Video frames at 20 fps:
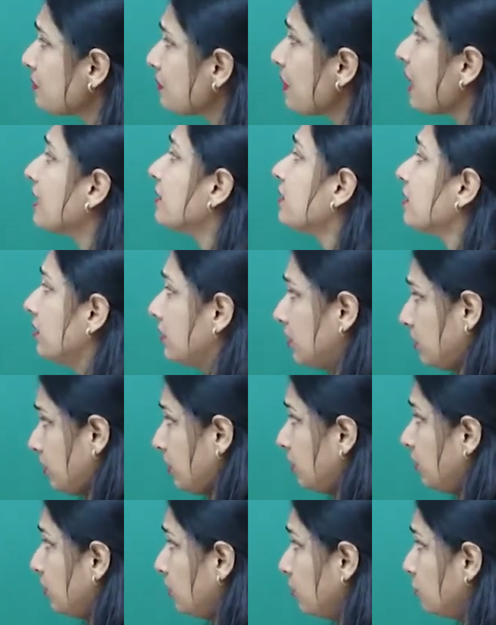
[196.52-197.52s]
method
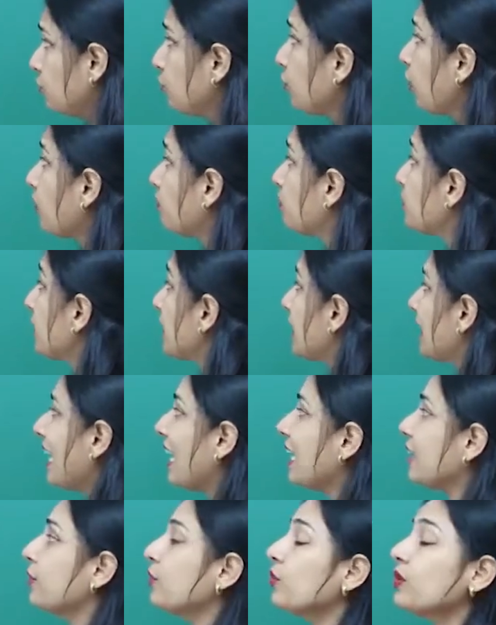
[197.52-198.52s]
to obtain
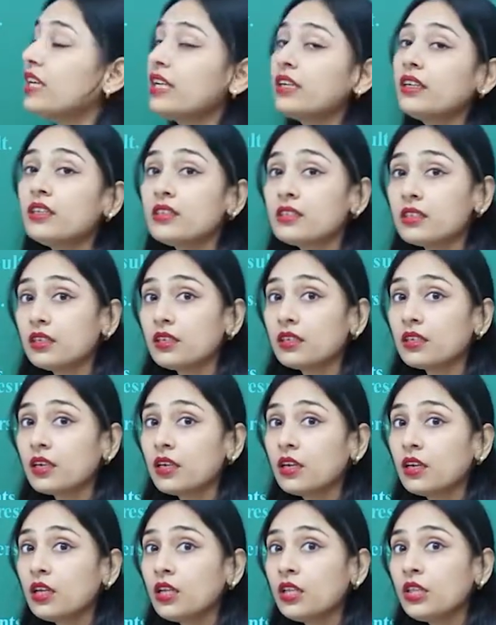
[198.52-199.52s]
accurate result.
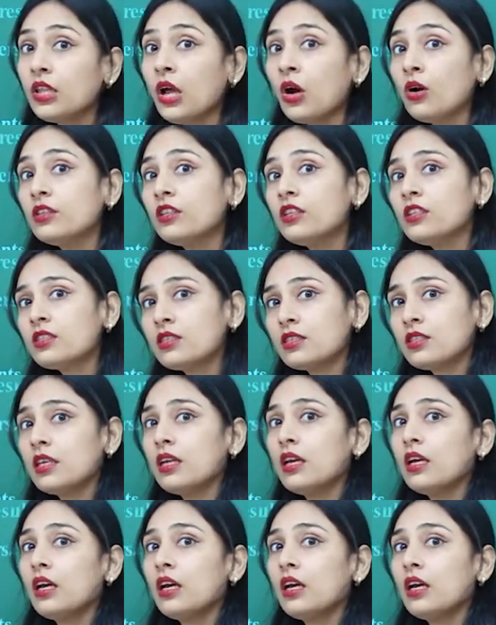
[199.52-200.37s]
Now this,